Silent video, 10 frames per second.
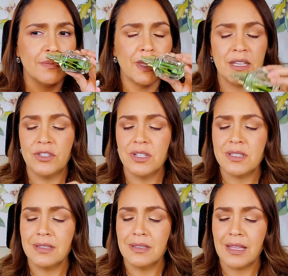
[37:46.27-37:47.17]
and
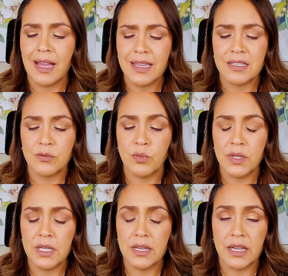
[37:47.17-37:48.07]
just nice,
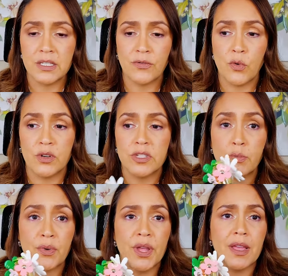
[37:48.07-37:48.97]
really nice for
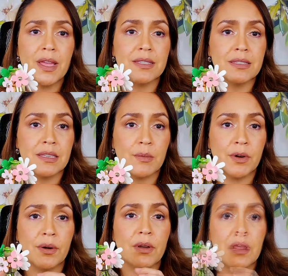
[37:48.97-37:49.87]
spring and
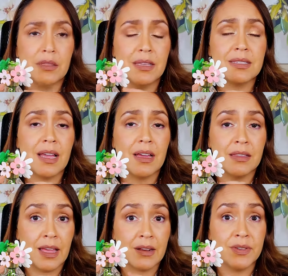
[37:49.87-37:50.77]
summer. This got a
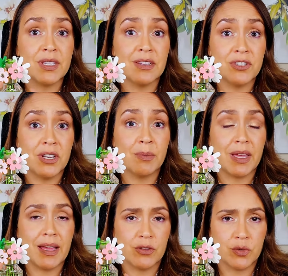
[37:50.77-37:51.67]
lot of attention in my
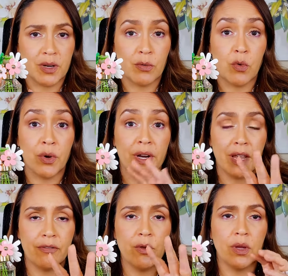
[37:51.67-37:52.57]
house when I wore it.
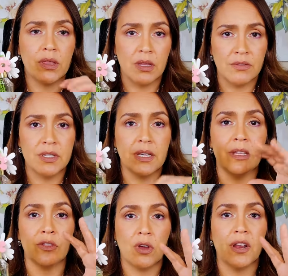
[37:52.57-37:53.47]
Everyone loved it
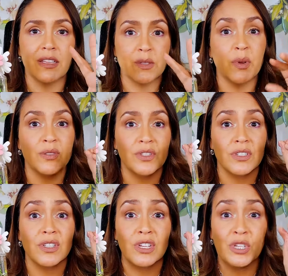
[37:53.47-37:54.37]
and thought I smelled
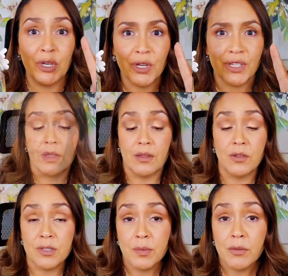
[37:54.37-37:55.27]
just Good. You
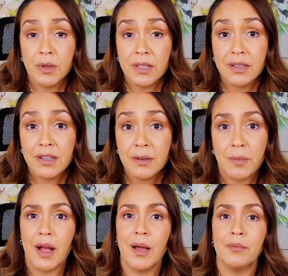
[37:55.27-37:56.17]
smell really good,
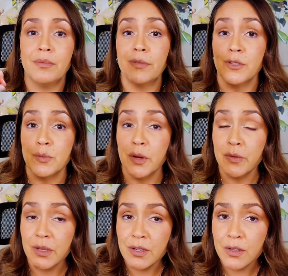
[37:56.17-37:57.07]
mom. You smell
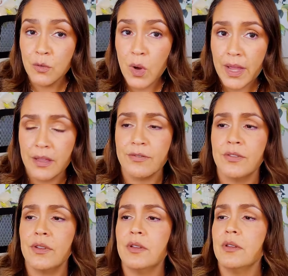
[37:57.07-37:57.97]
really good, wife.
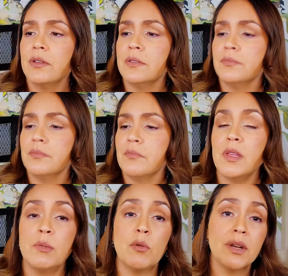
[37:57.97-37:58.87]

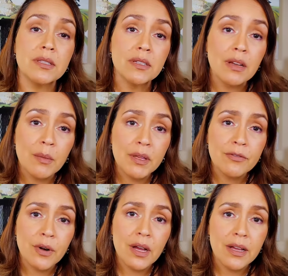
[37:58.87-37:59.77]
People wanted to come in
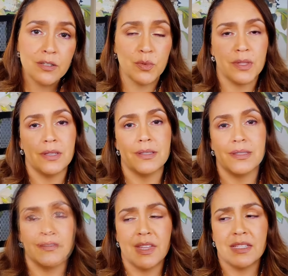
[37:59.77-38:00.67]
for hugs with
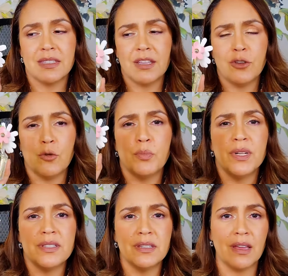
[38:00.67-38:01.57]
this. It's like you're
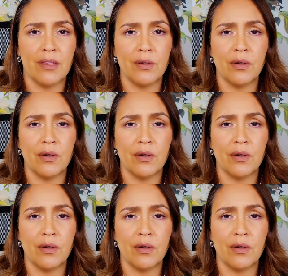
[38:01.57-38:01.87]
put together